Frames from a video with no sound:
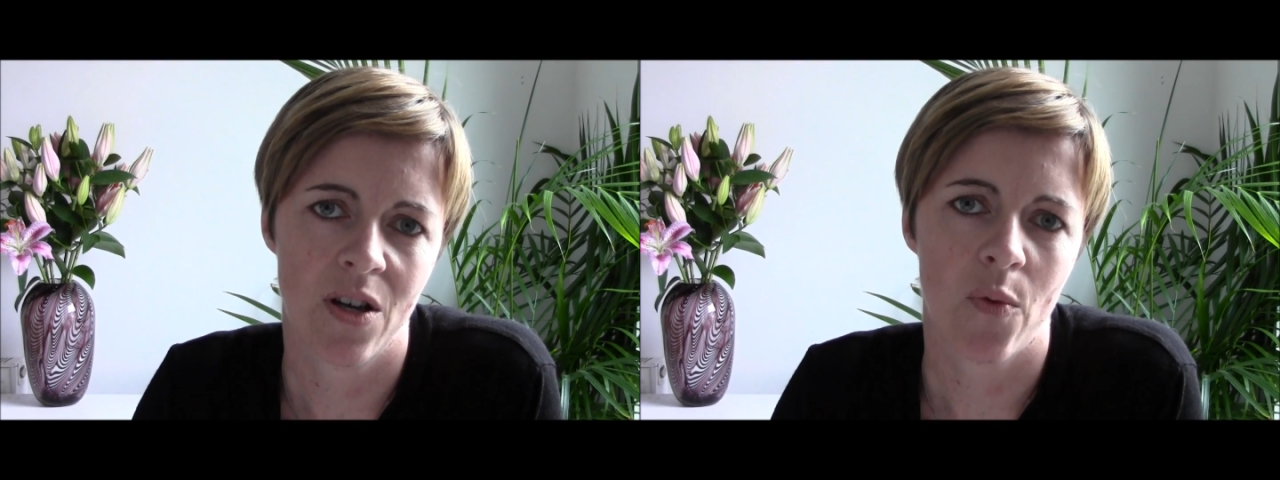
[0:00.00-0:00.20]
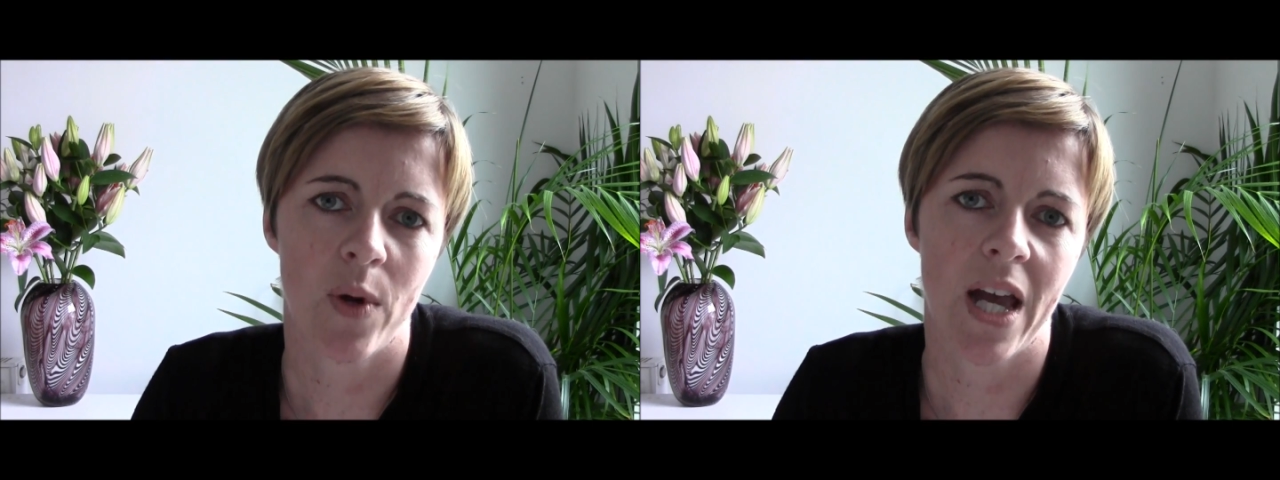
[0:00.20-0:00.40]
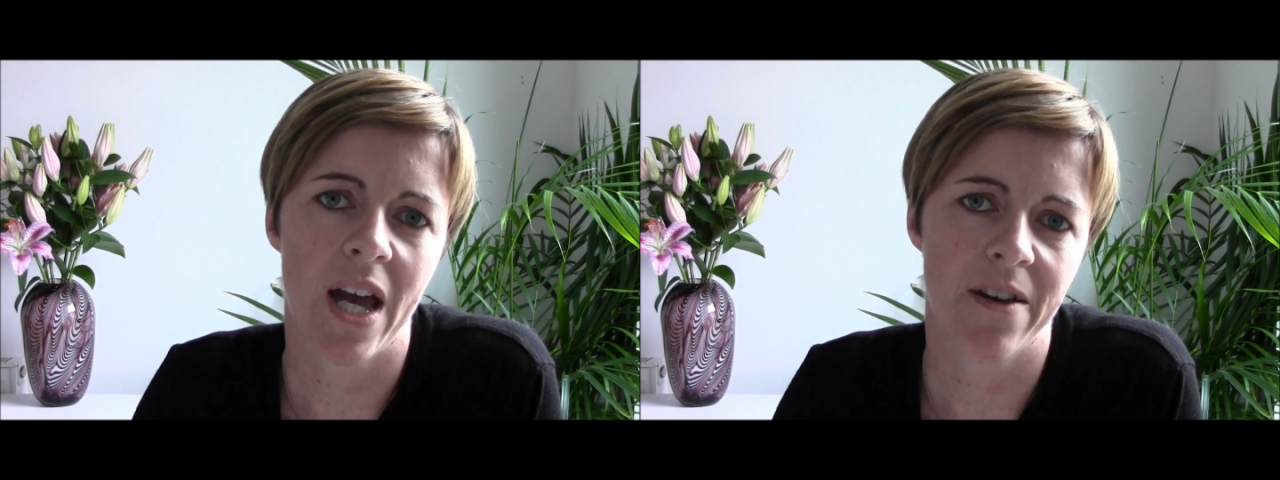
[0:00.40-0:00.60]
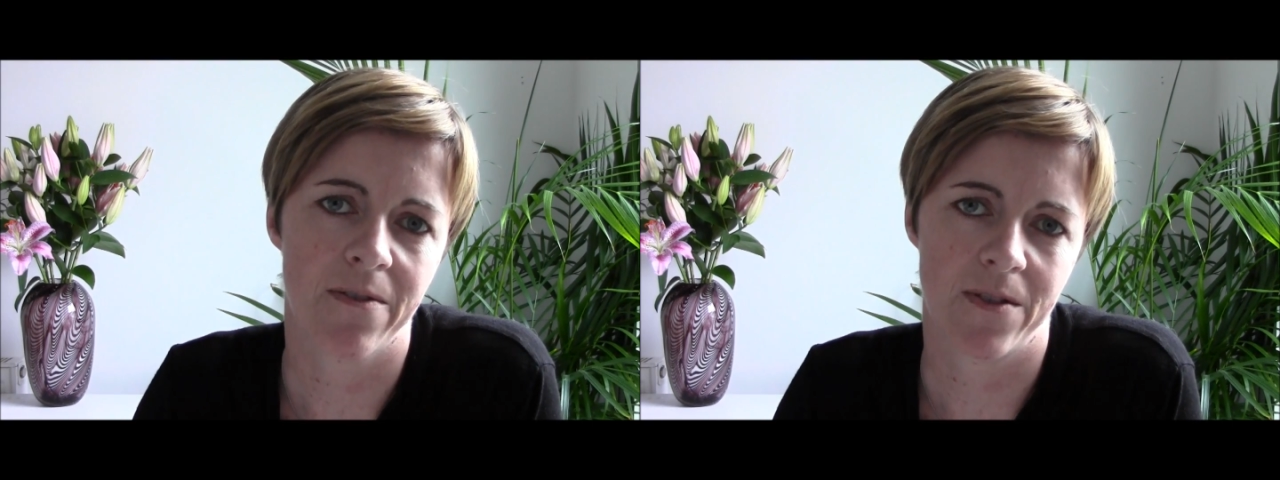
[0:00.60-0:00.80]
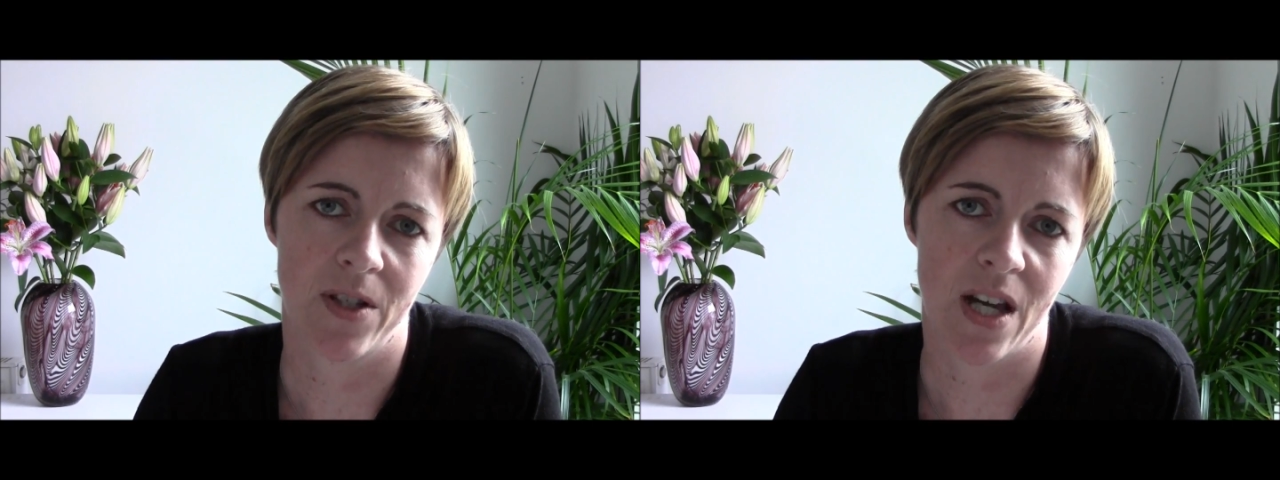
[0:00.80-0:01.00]
We
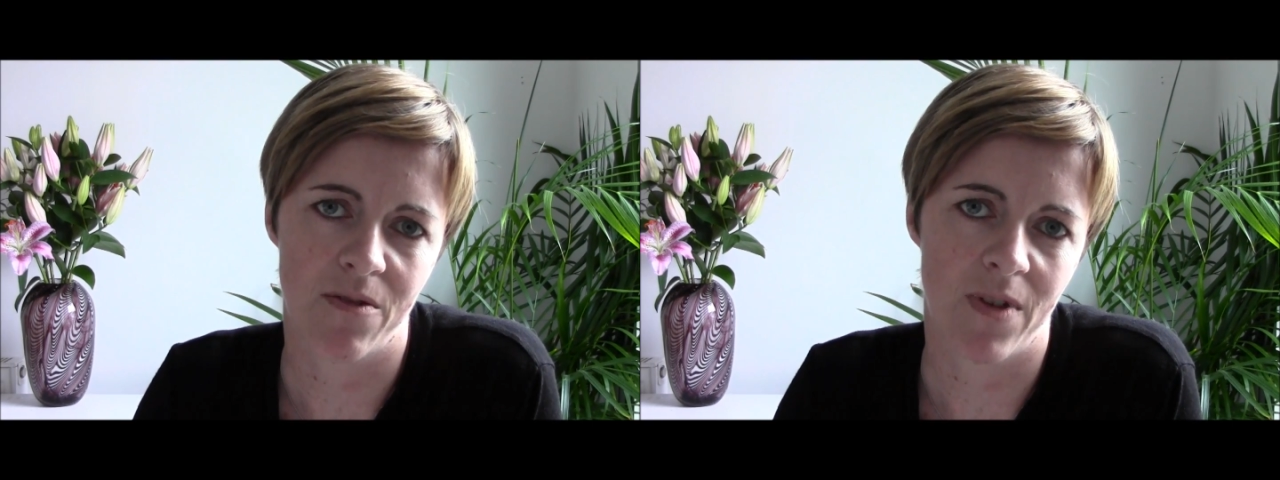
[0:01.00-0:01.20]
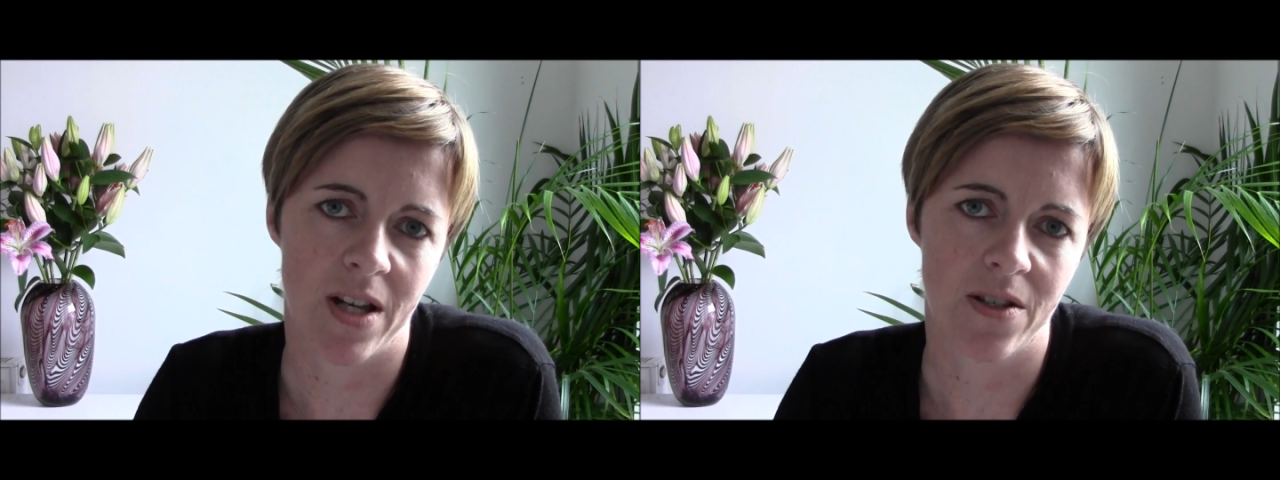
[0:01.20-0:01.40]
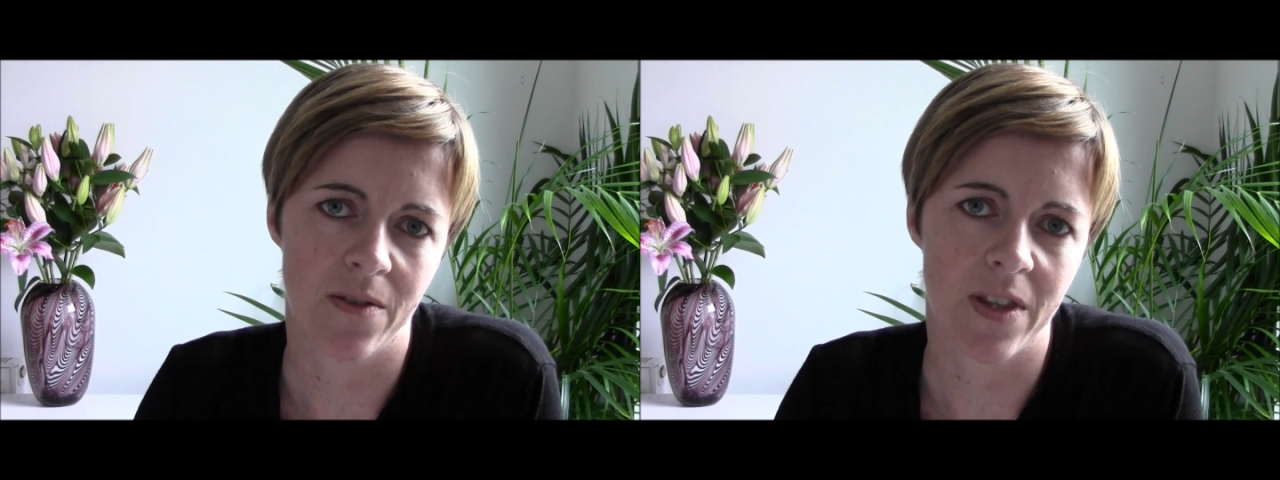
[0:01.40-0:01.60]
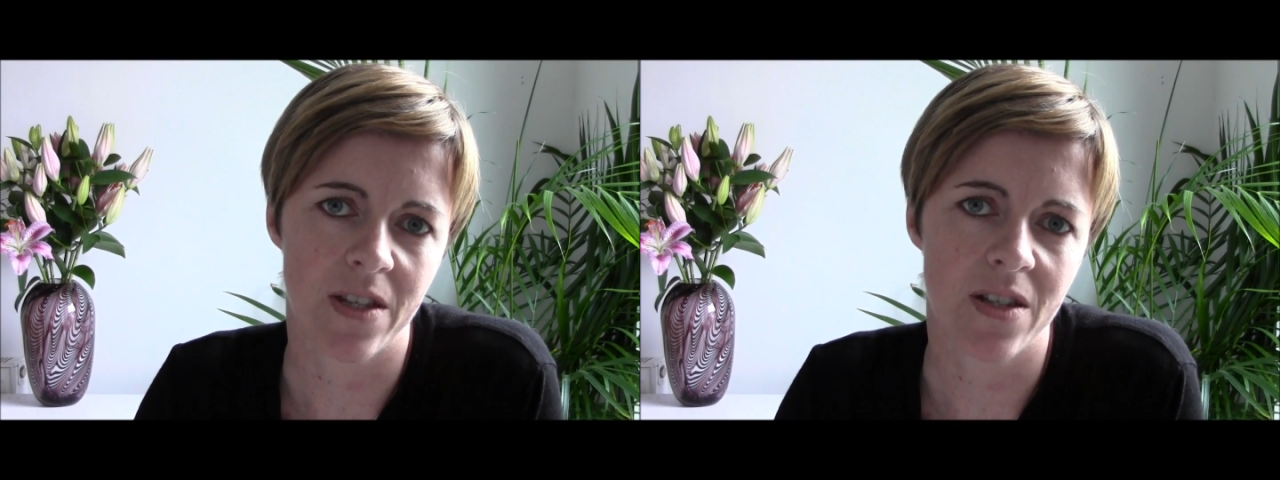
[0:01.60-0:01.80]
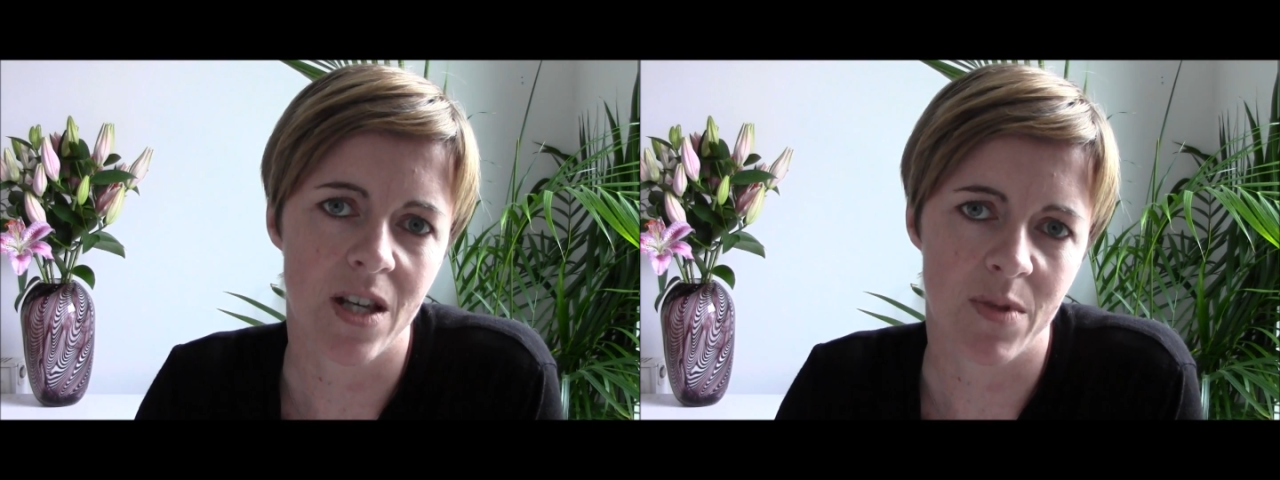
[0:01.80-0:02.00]
have to get rid of
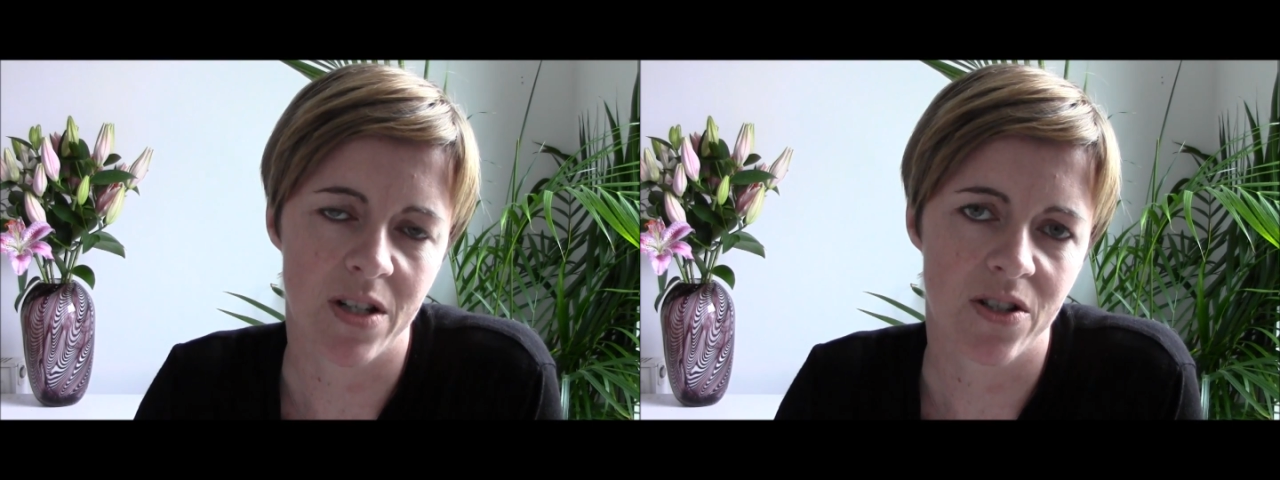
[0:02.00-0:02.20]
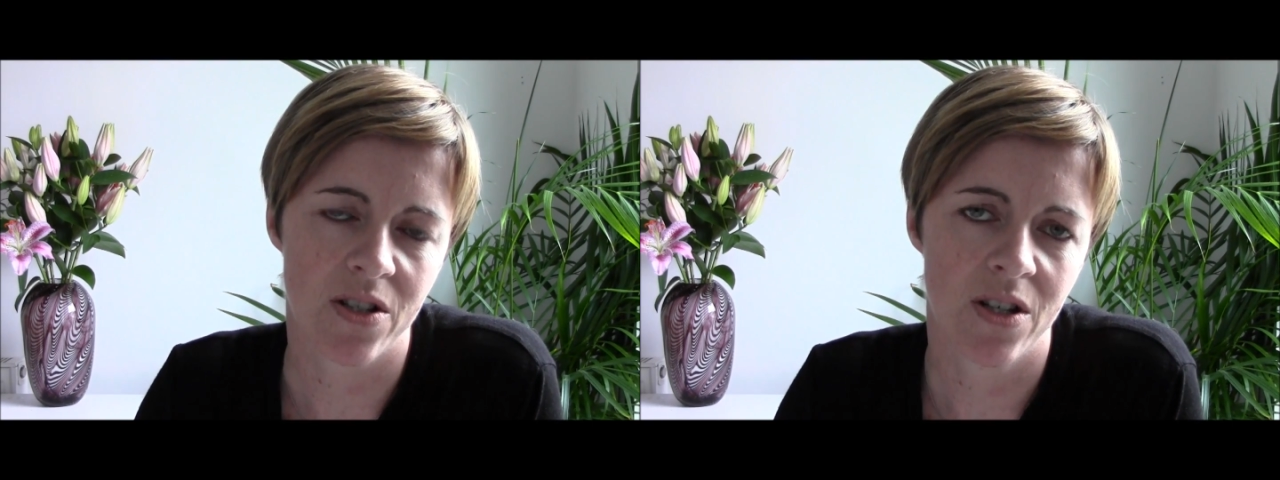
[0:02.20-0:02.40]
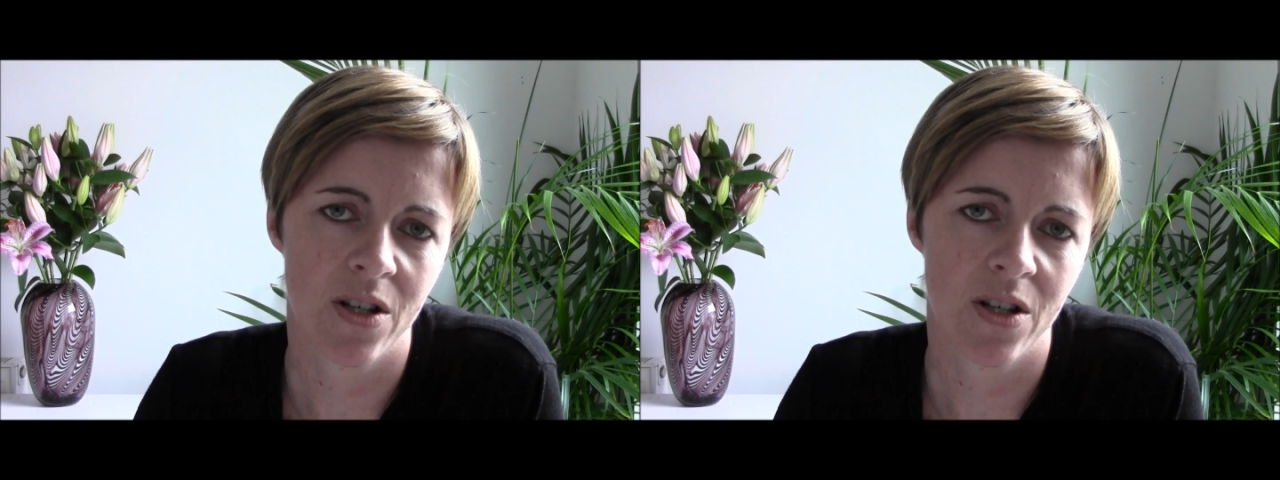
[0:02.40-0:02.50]
this image.